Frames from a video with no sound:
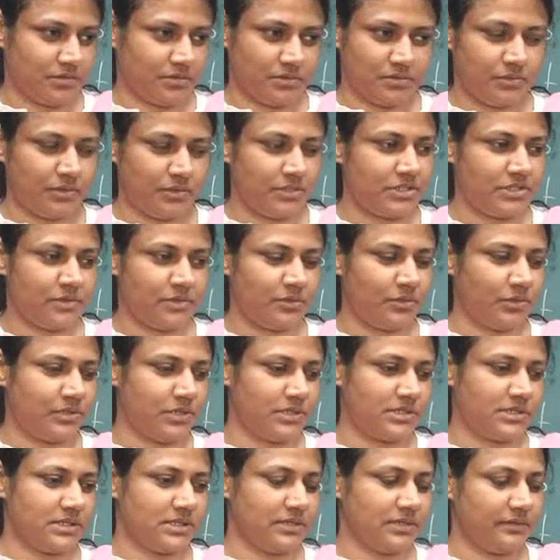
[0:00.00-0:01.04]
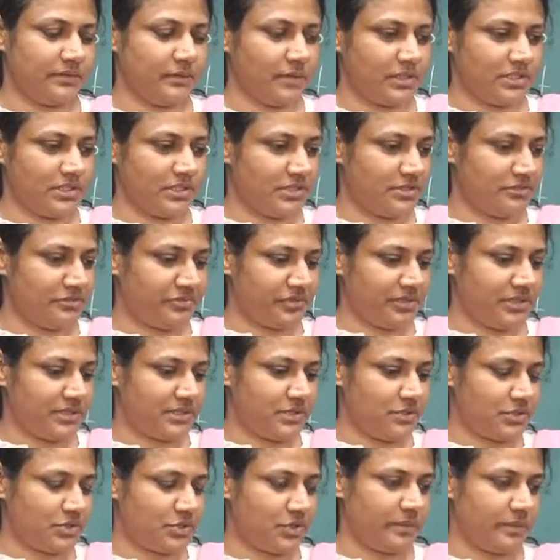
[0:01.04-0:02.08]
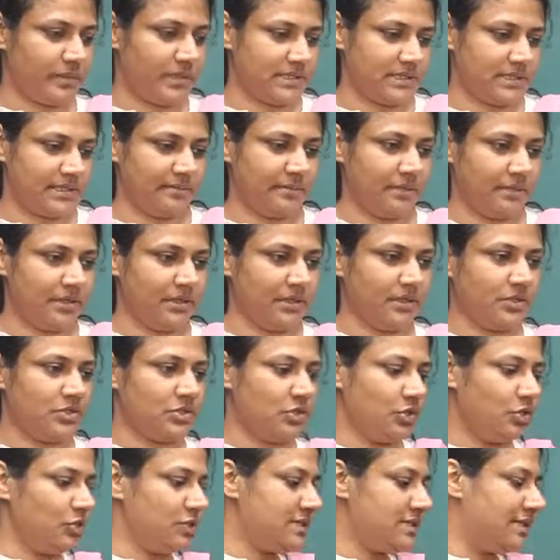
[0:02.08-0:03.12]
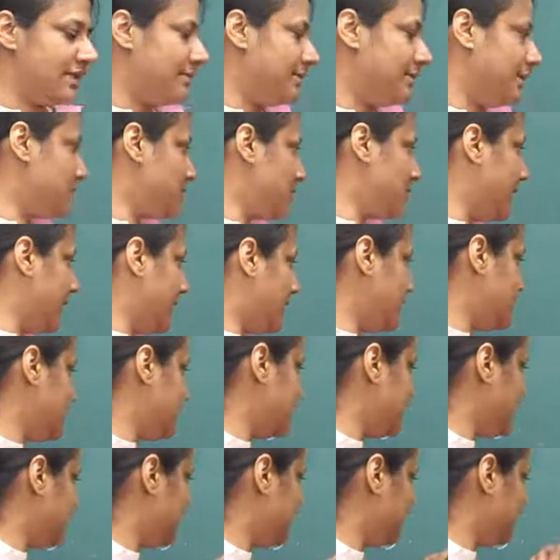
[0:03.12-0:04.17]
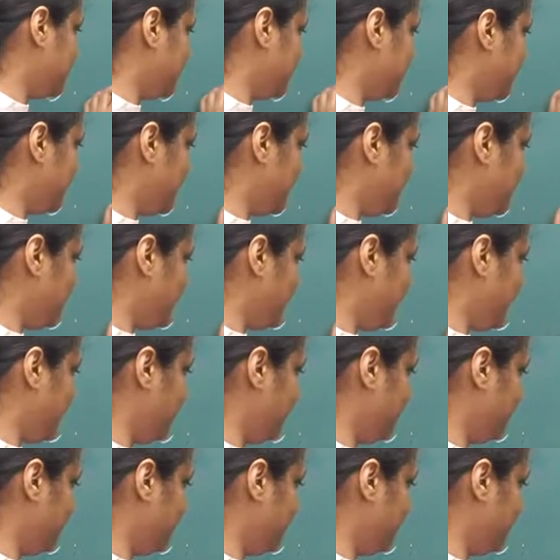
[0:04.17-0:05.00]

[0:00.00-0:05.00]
What's the, what is the, what is the difference you saw me? Tell me. So you tell me, so I can tell them the Telugu name.